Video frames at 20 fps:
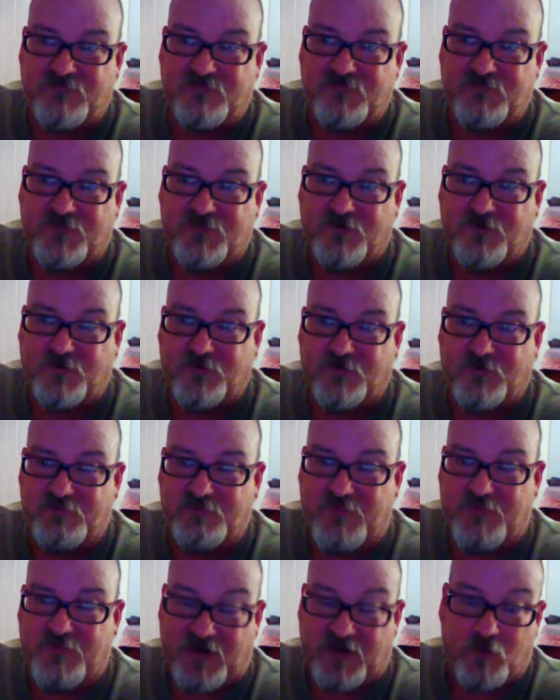for
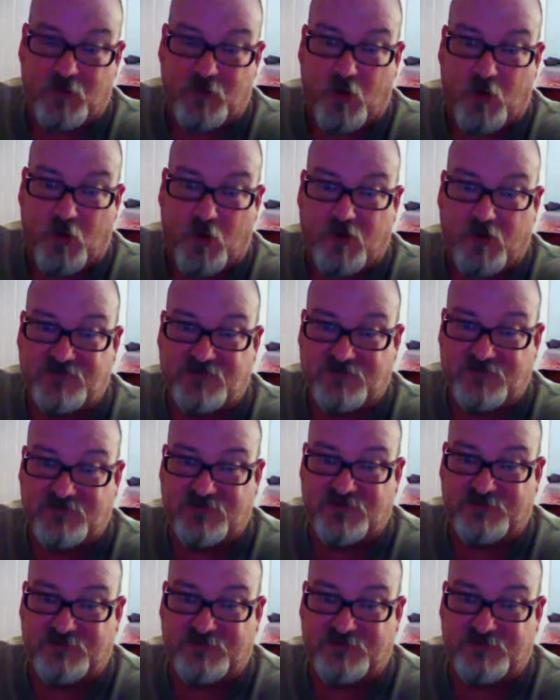better or worse, it's